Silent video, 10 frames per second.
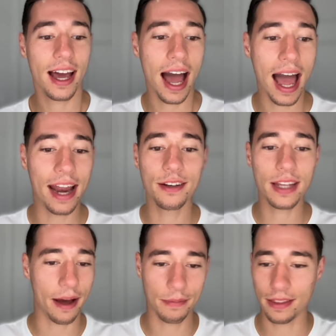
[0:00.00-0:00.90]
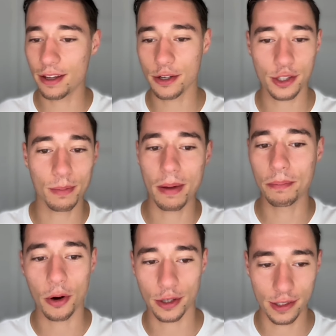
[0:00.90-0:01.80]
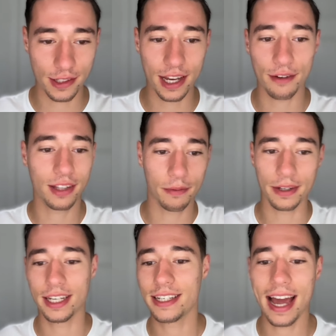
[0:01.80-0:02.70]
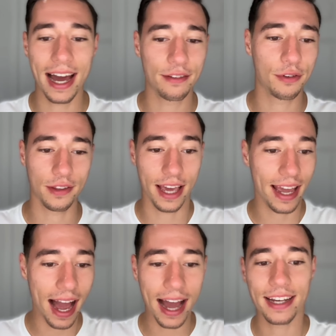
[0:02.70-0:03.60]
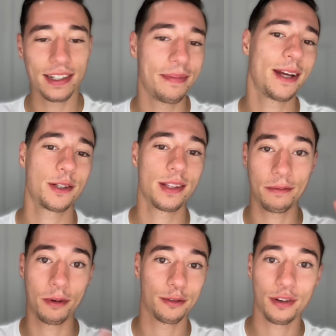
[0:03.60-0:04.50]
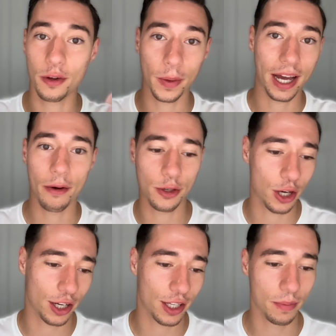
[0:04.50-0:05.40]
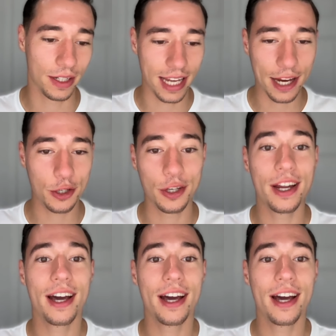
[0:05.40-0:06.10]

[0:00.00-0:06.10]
And yeah, then there's some important stuff that we need to add for the AI to make sure that we're following our documentation.